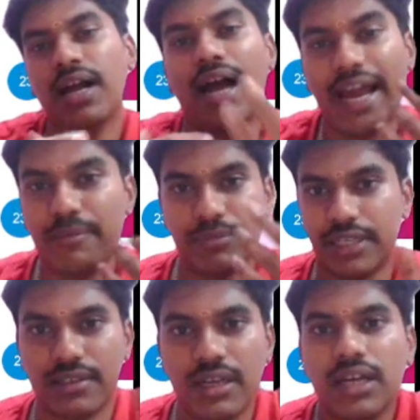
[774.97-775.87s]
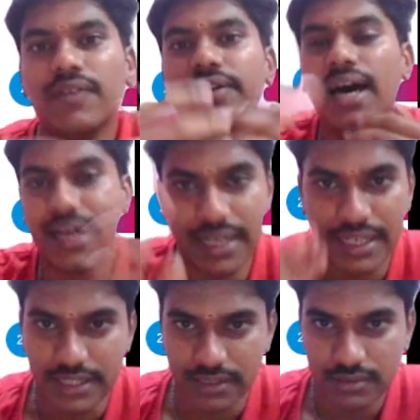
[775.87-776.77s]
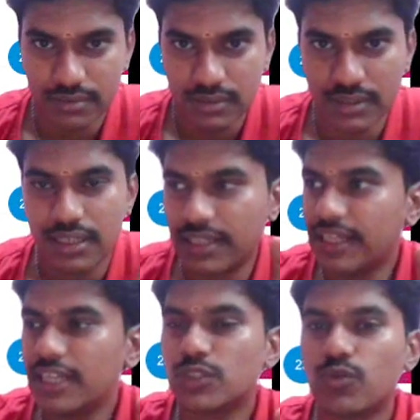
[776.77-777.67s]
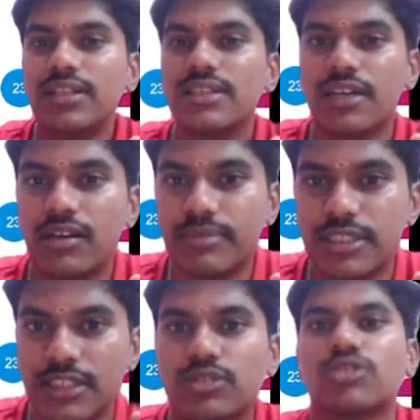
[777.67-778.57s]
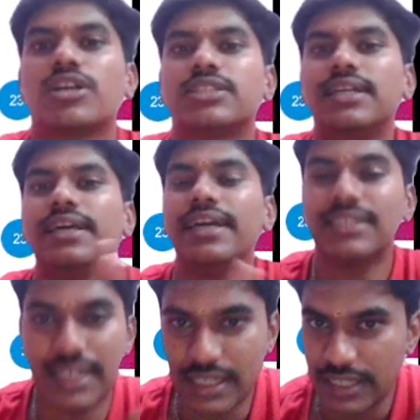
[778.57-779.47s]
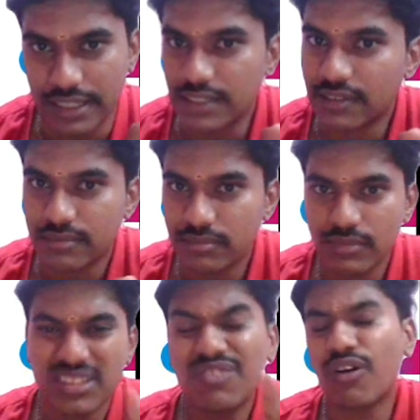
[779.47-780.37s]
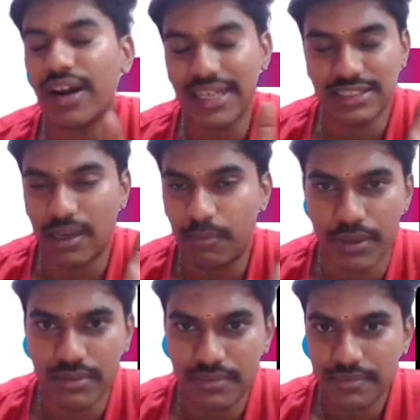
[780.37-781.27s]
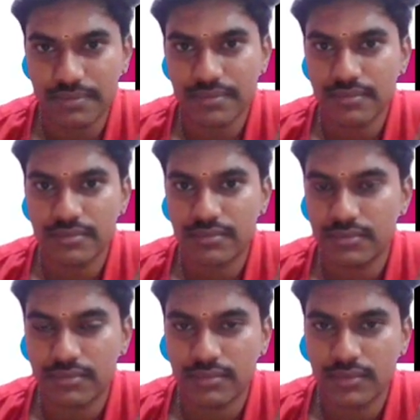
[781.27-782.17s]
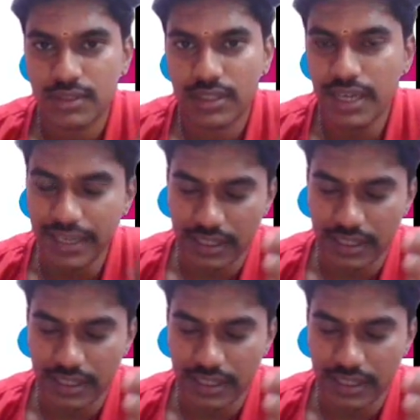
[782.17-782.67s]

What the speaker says: I am there, we are related. There is one third person, Sudarshan, he is unrelated, for an example, right?